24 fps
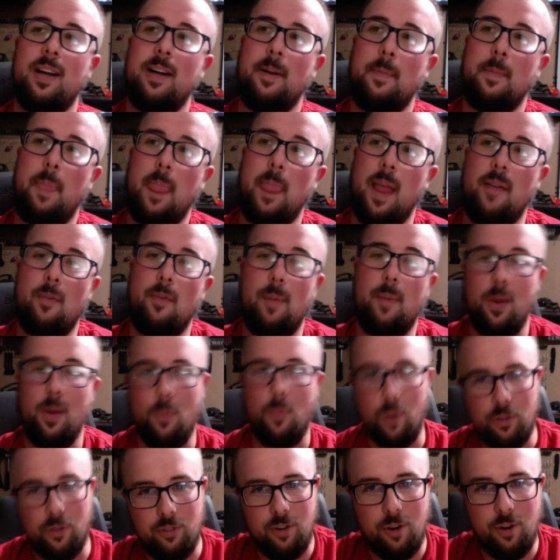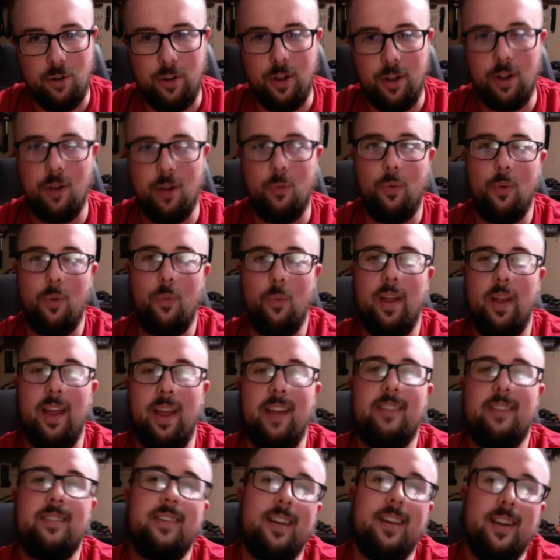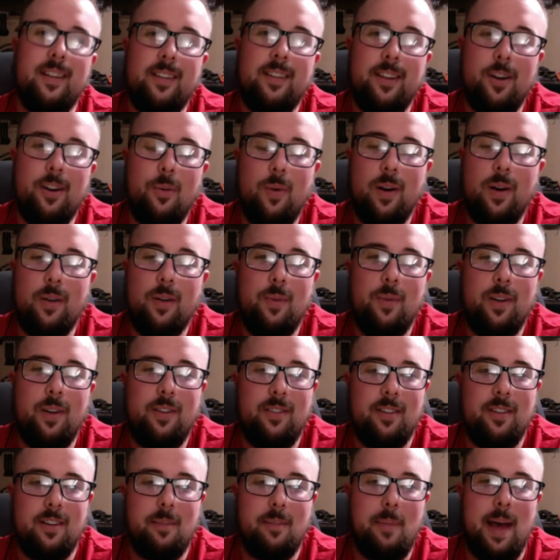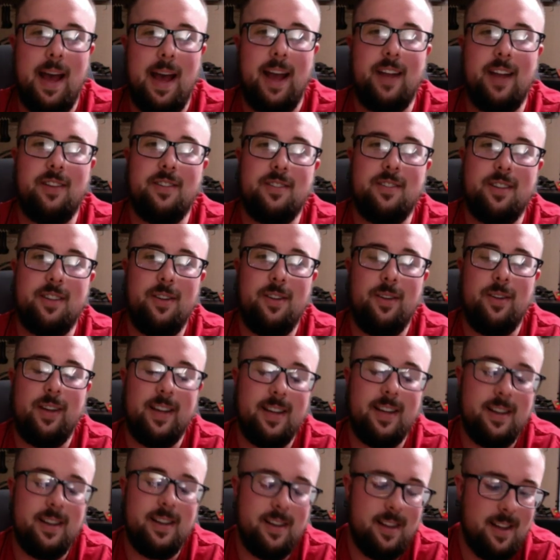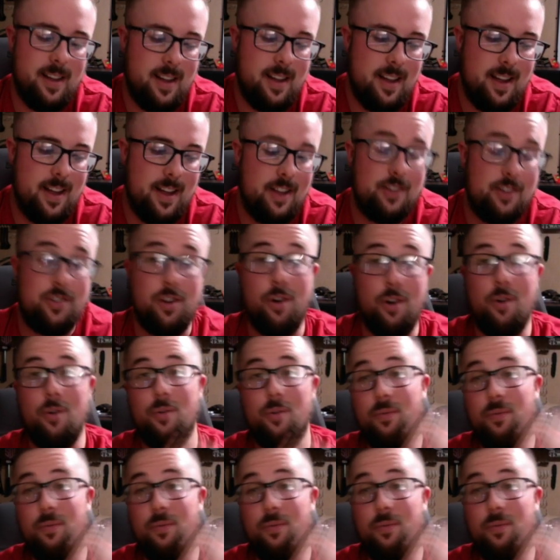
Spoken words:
everybody wants to know, what do they send? What's the packages that you get? So